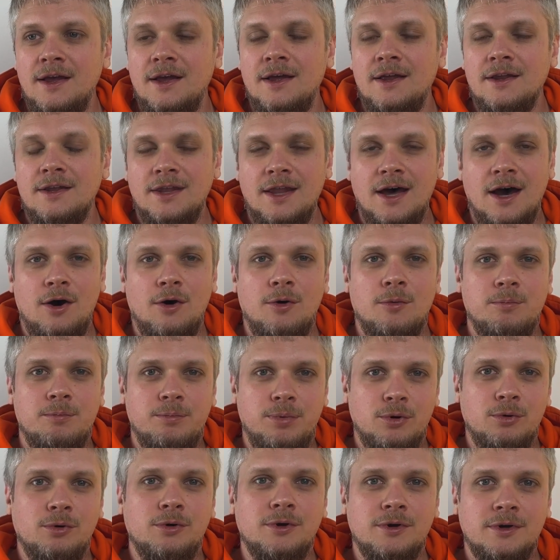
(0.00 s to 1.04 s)
Now,
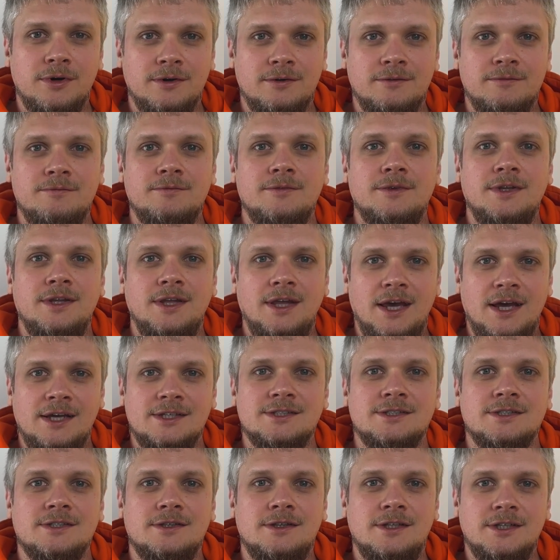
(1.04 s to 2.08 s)
Buch. Yes,